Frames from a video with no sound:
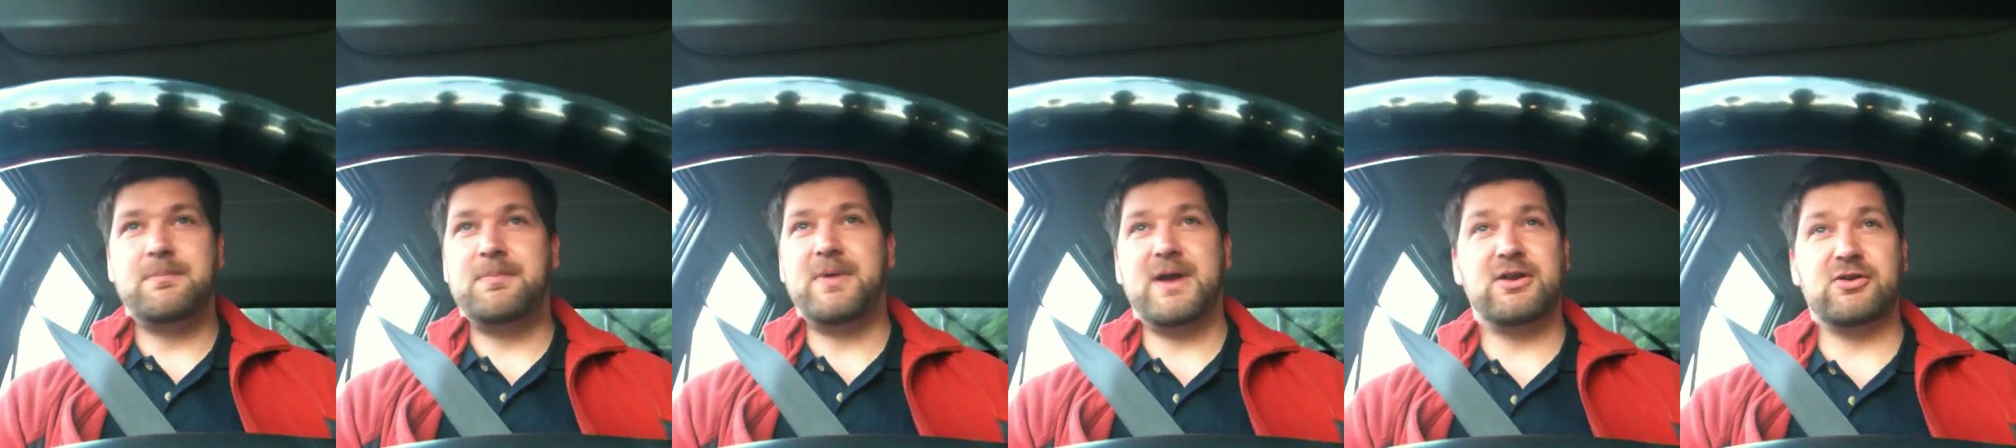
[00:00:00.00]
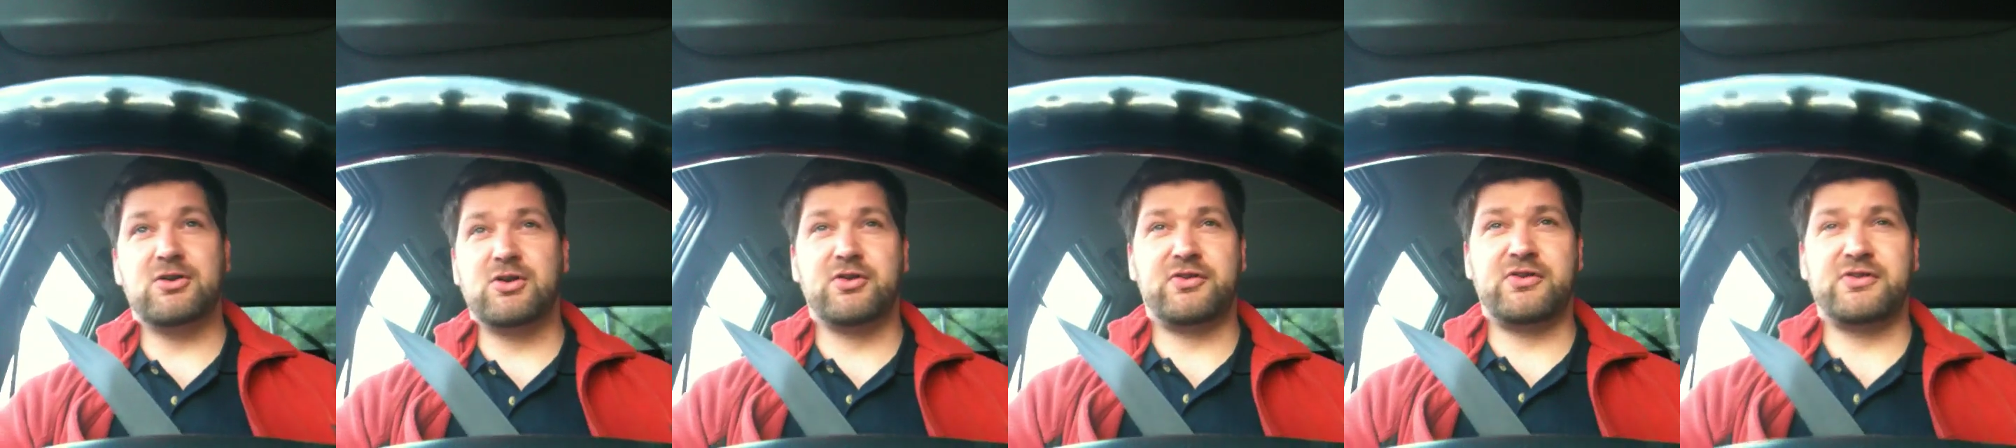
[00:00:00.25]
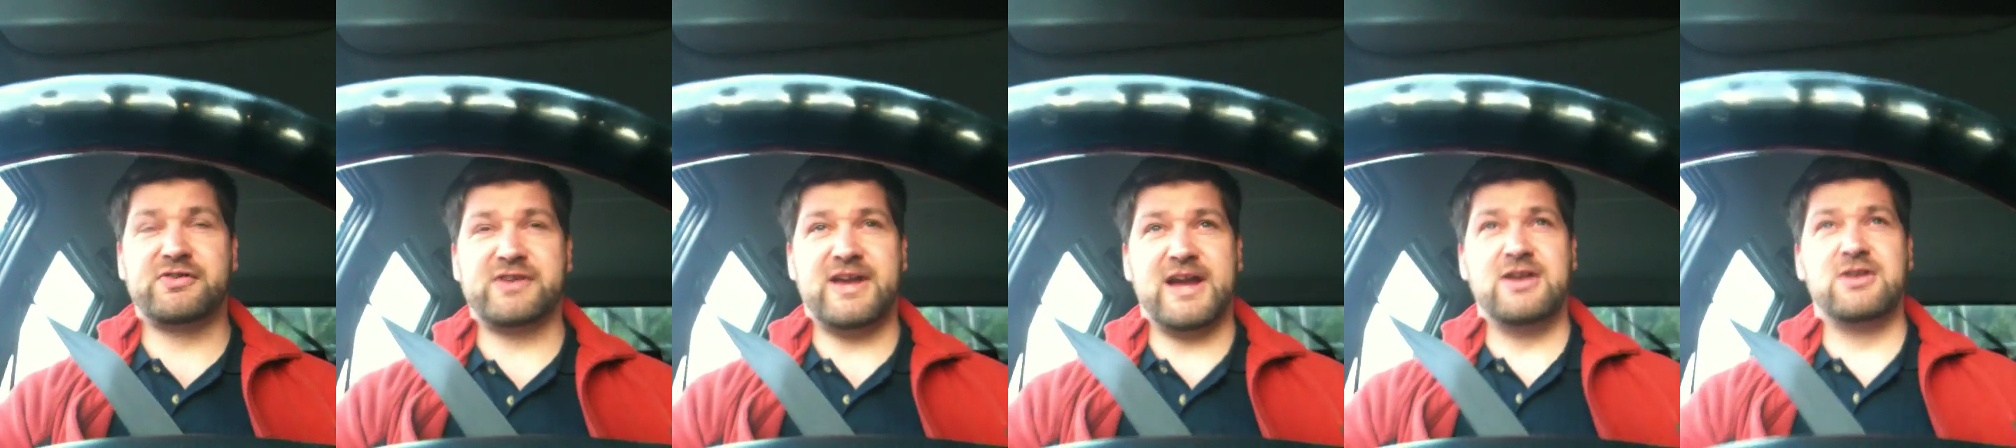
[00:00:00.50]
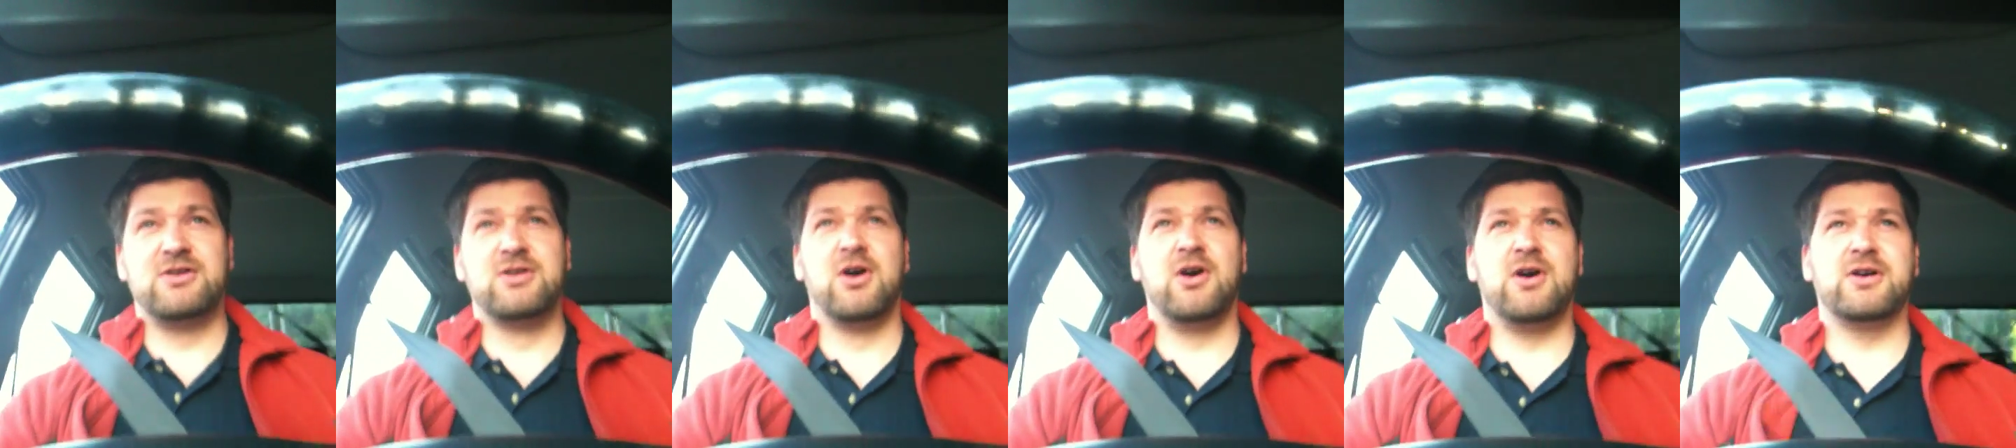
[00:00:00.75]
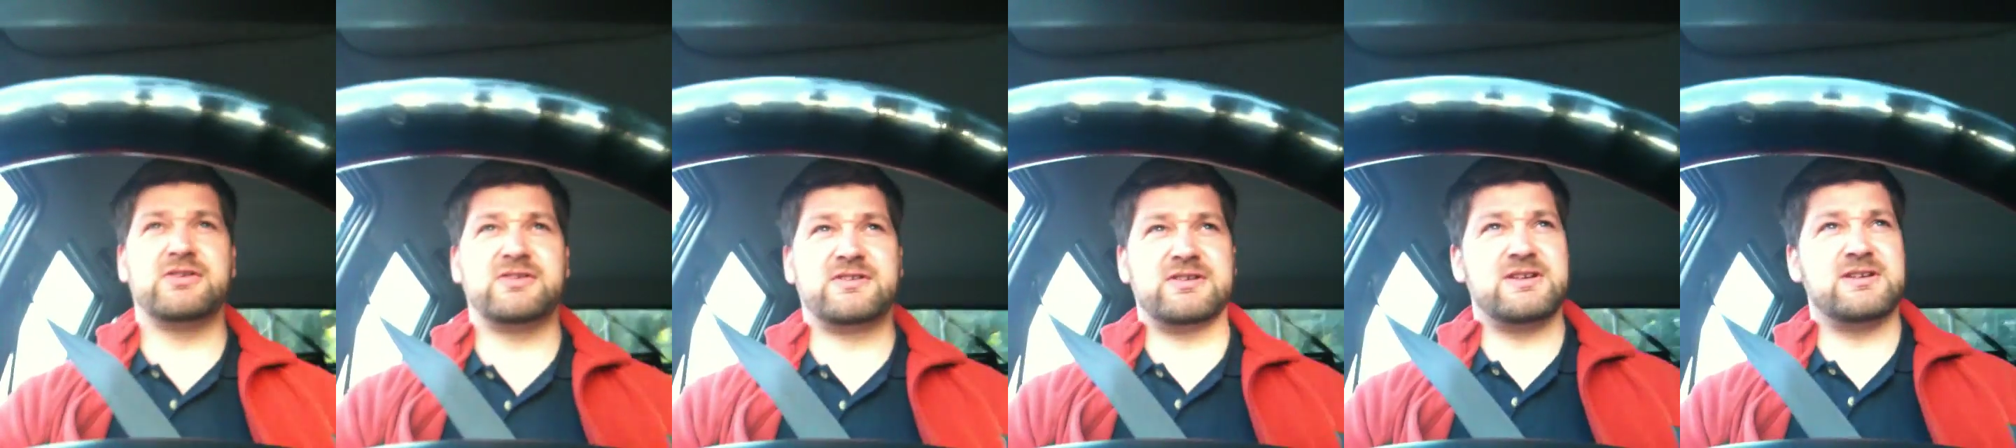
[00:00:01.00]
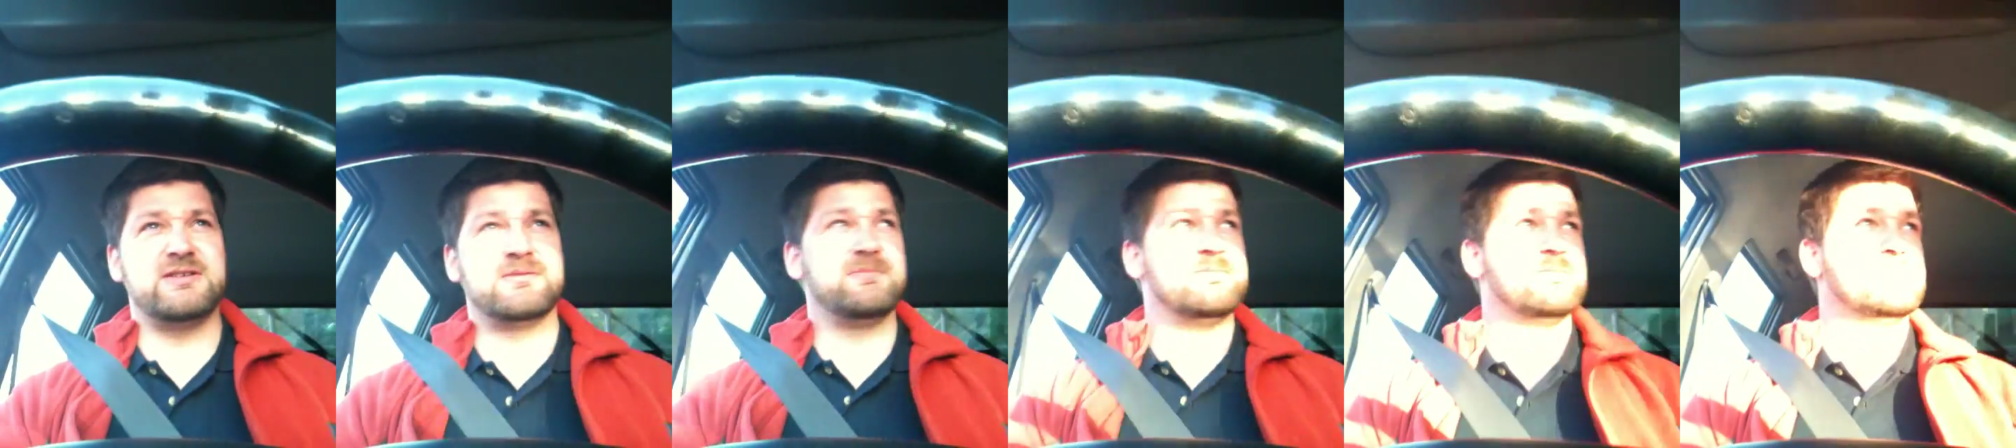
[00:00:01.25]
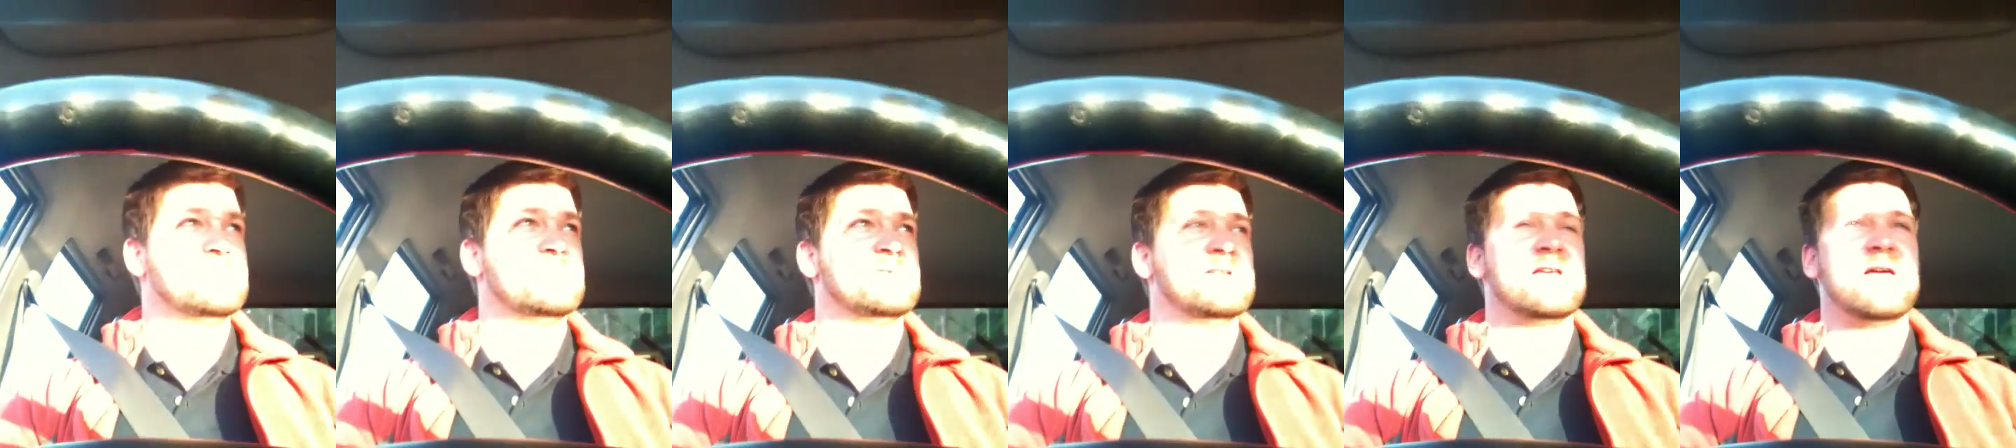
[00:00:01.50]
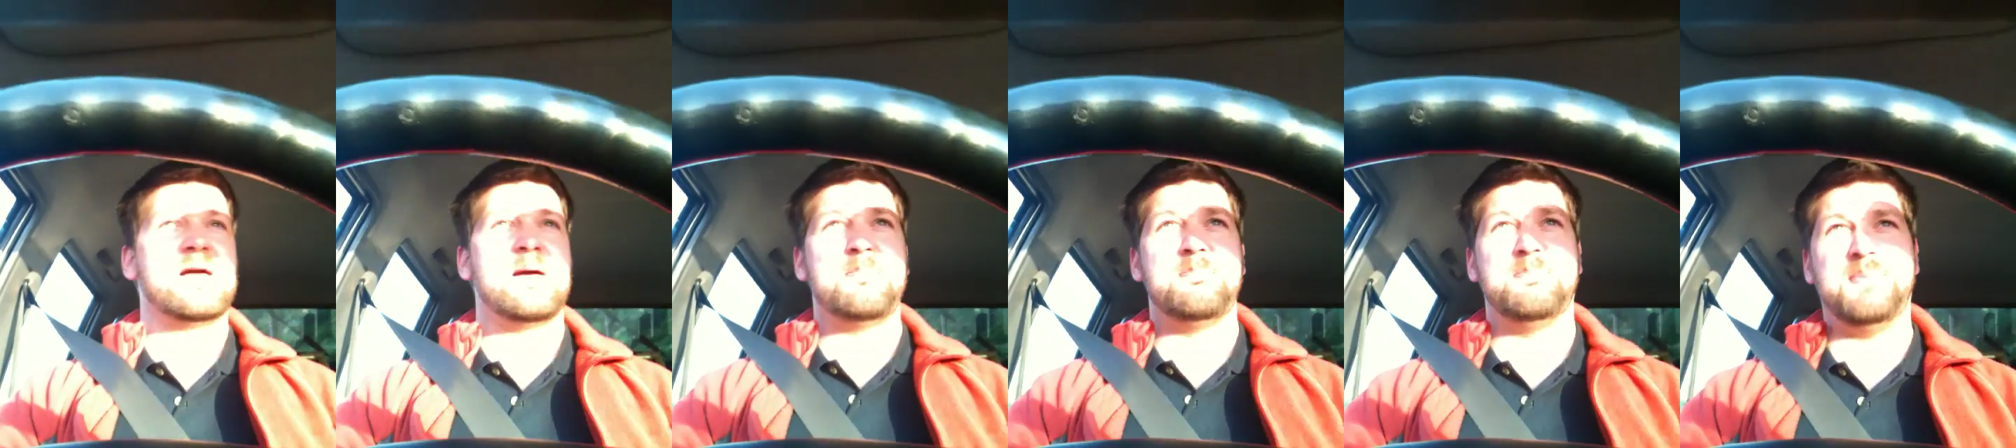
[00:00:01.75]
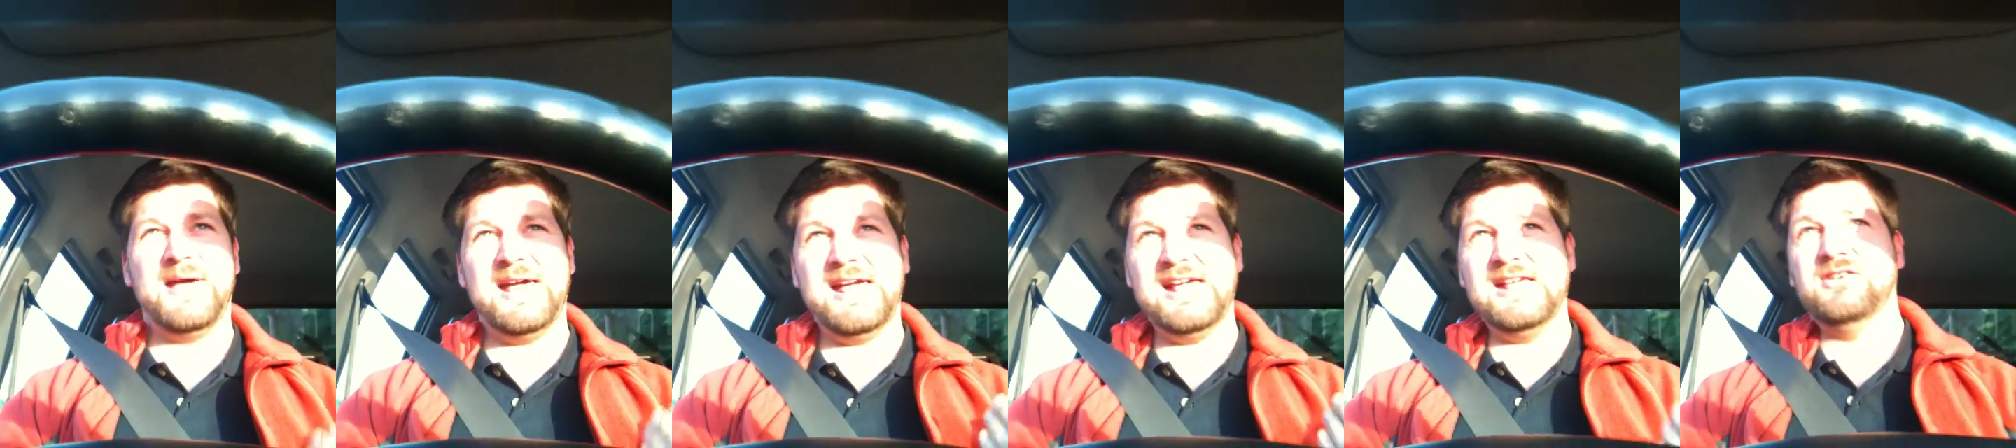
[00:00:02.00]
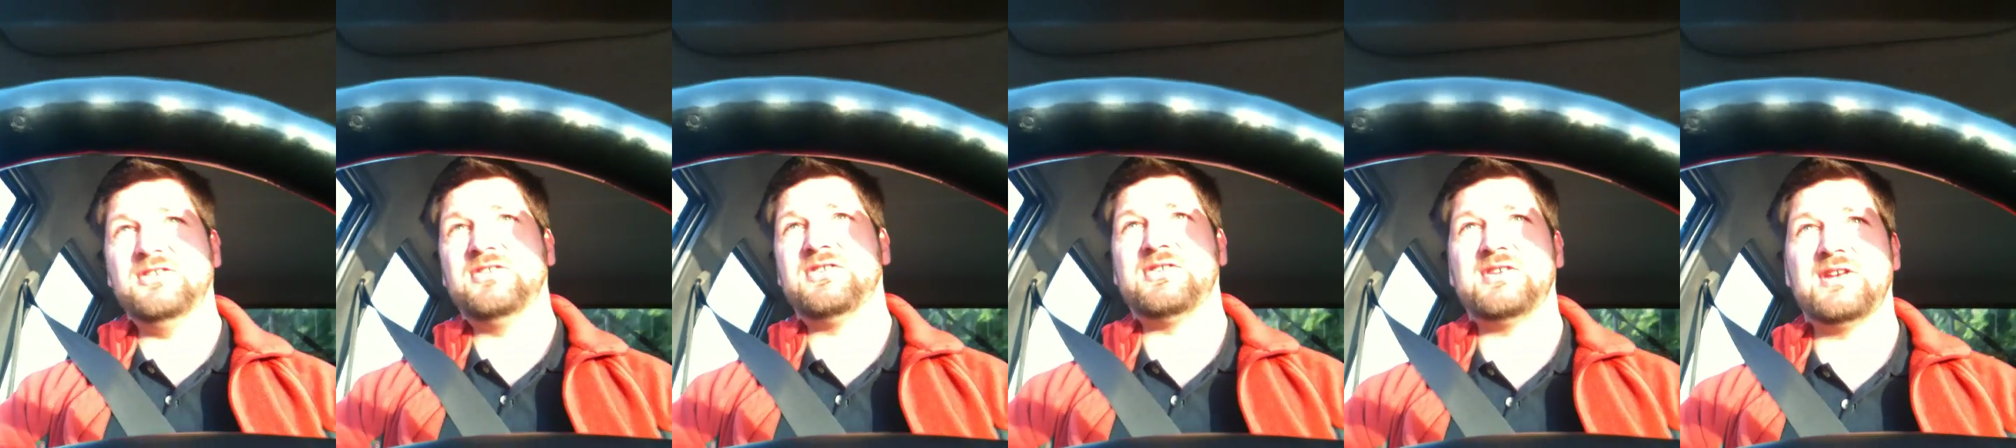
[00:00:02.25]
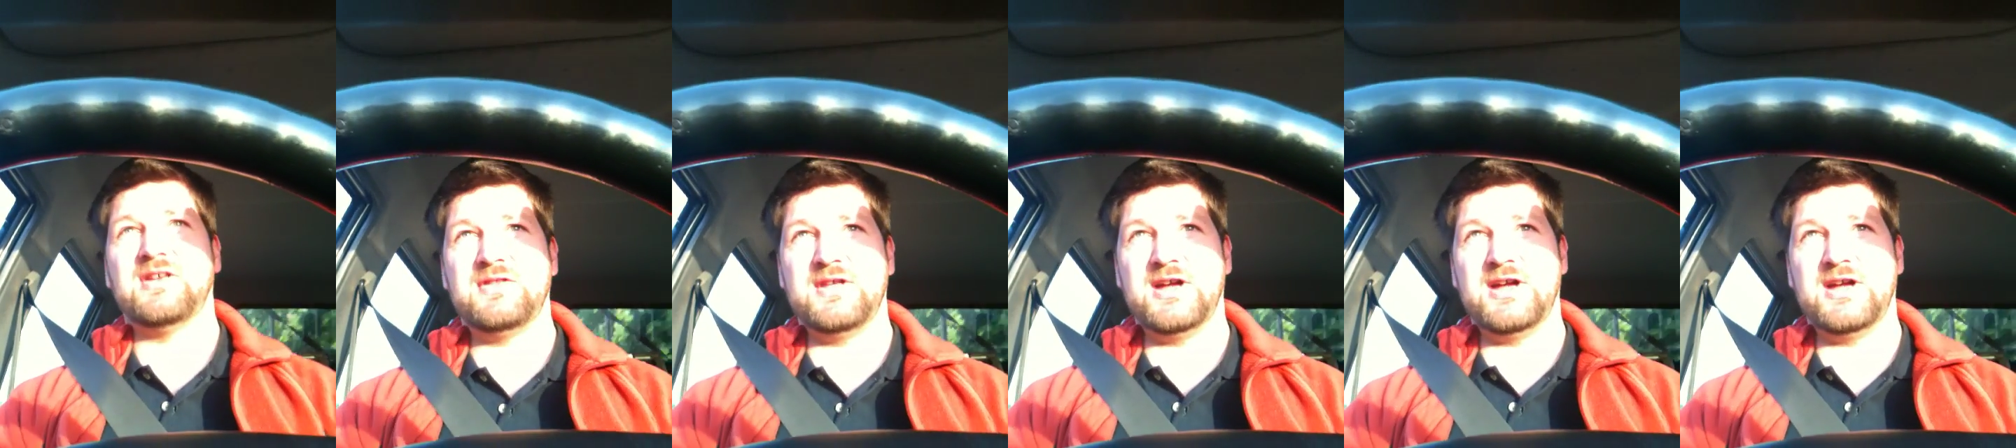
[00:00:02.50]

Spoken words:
Pentecostals cannot base